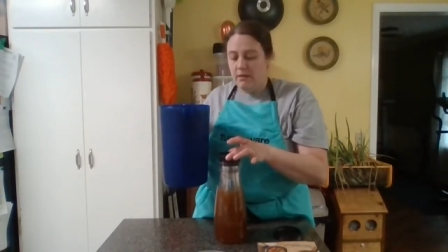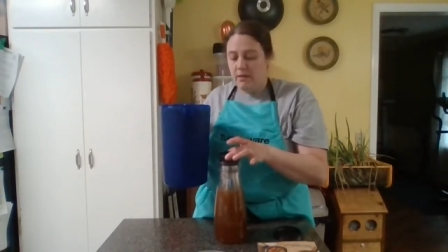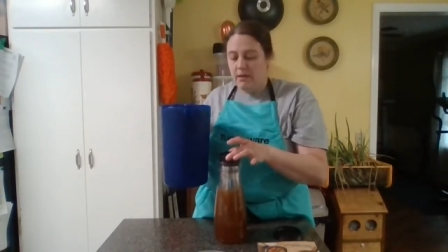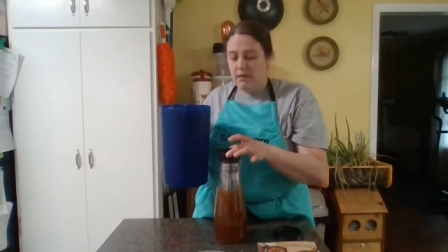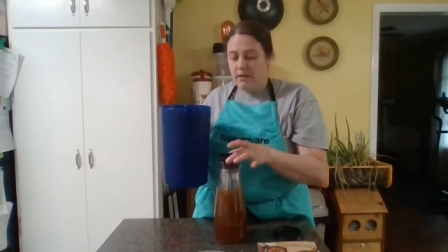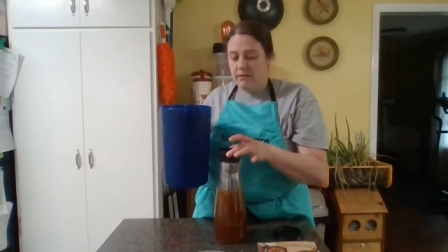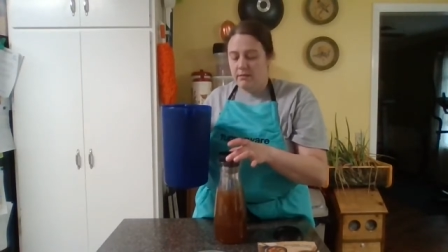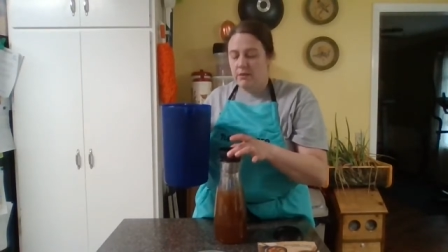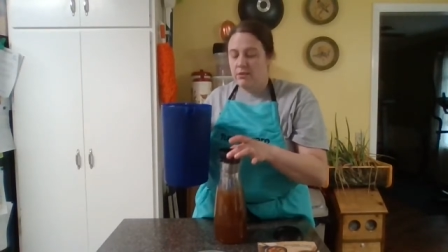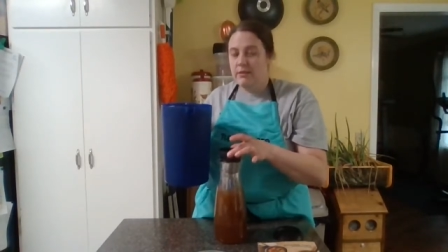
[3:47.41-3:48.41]

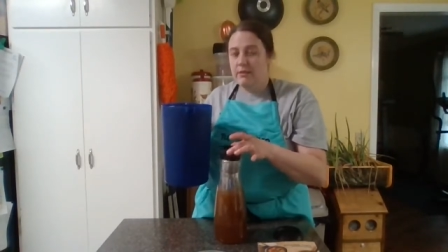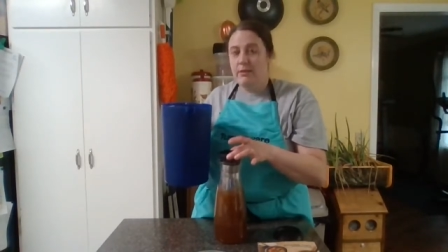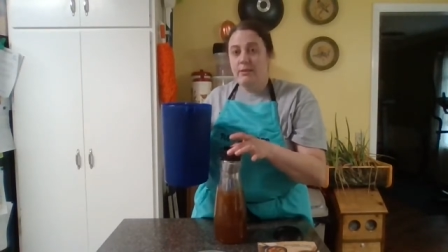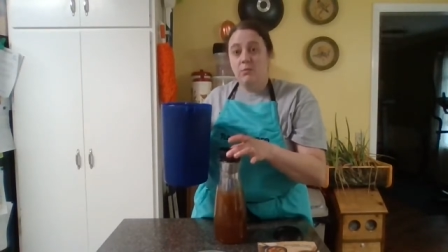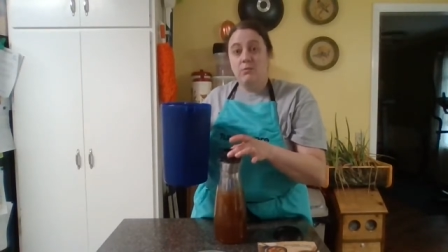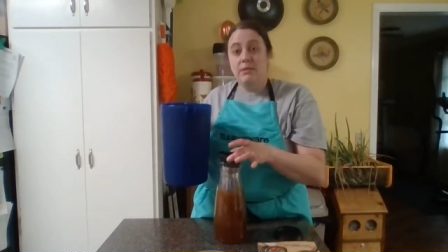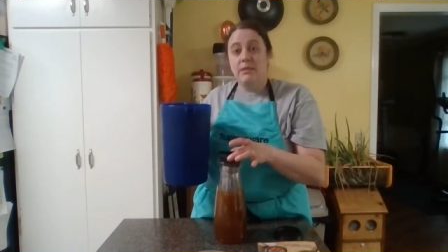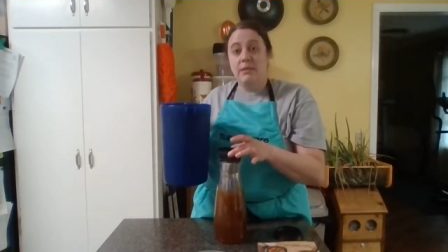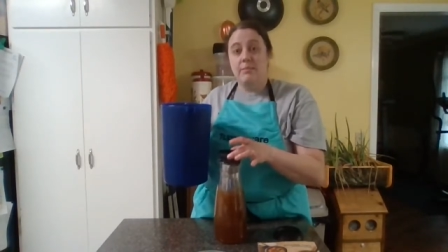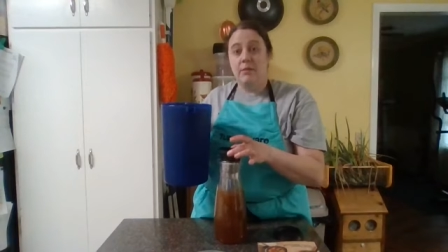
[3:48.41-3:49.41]
and your tea will
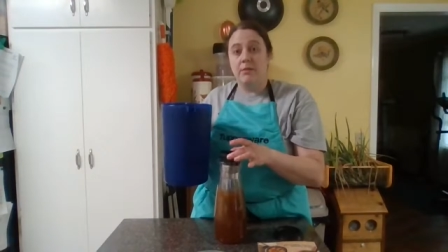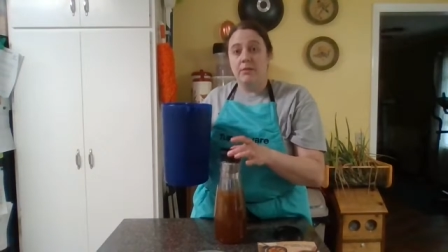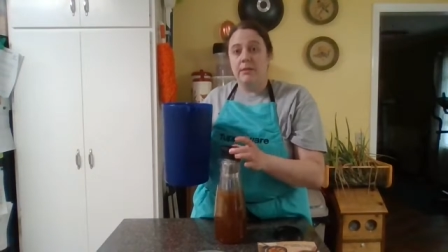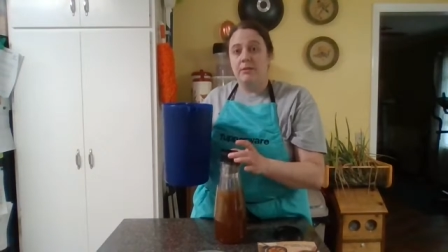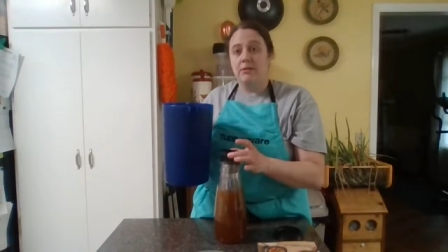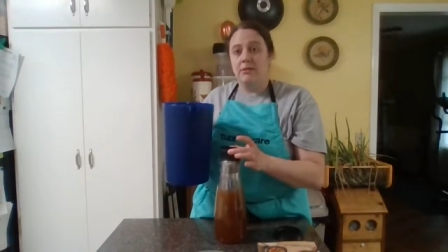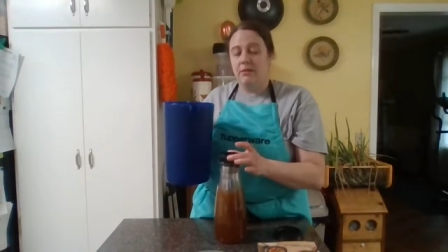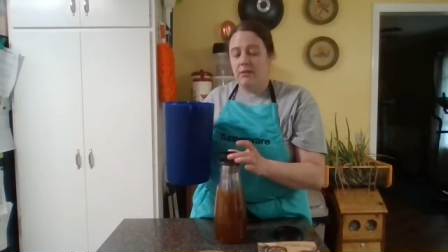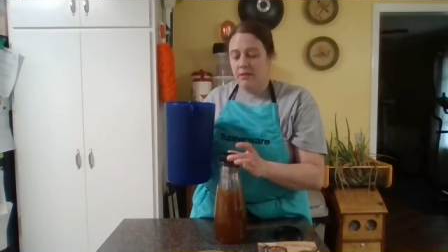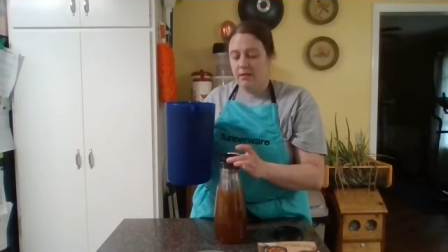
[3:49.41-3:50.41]
steep all day
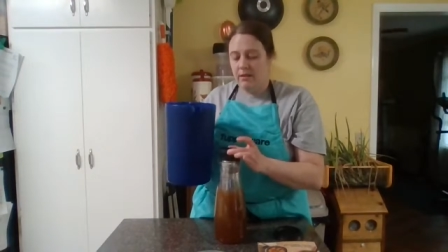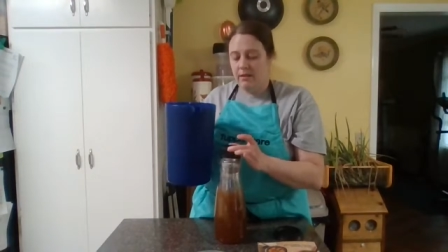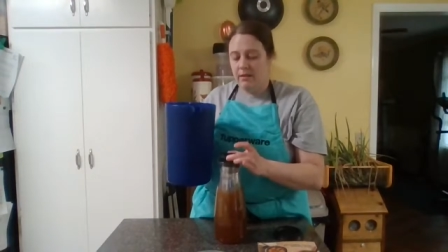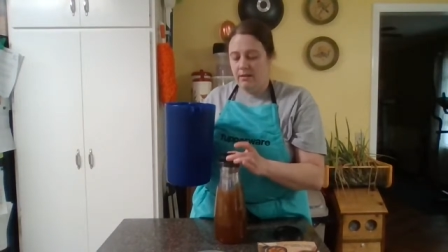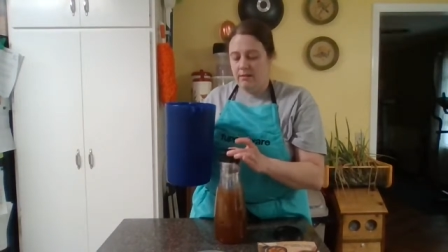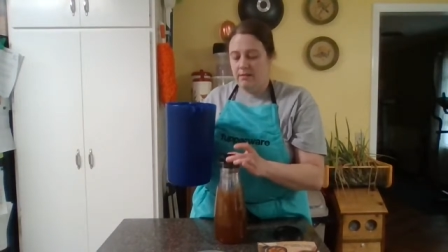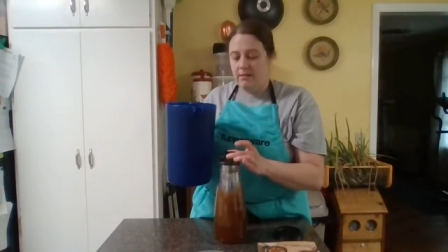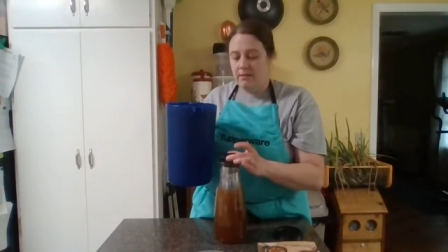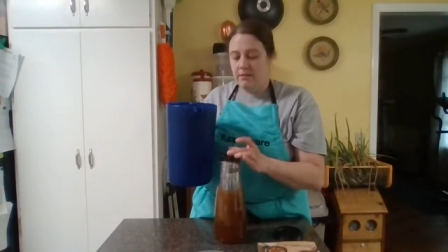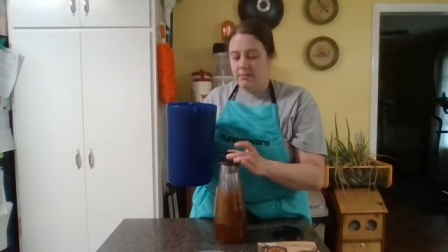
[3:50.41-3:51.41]
long.
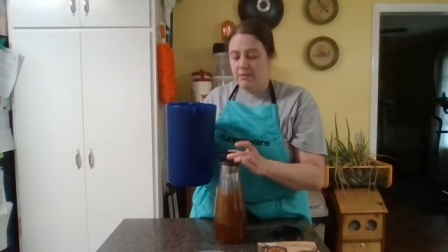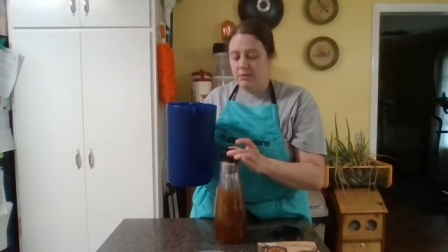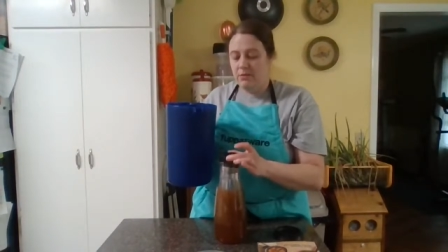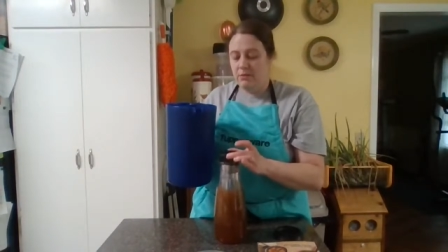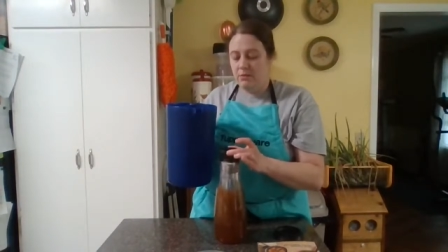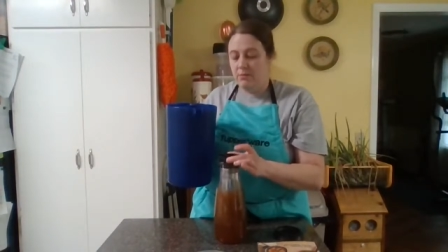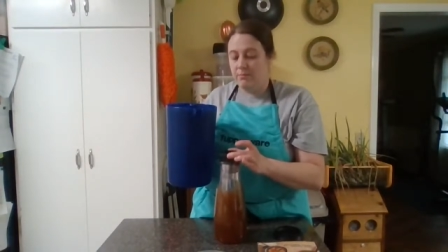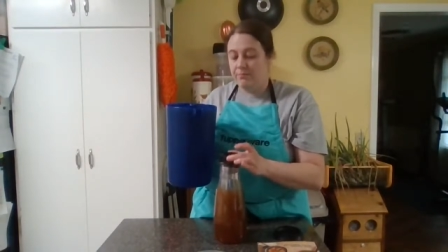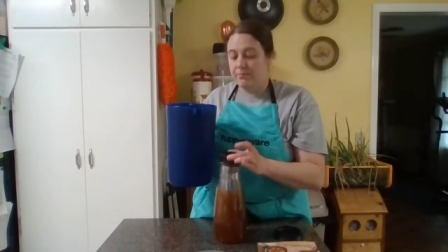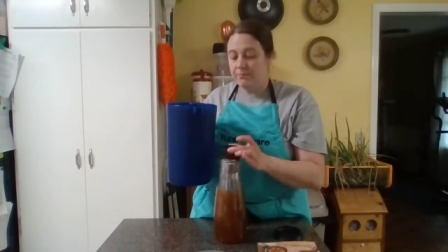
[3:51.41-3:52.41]
Um, so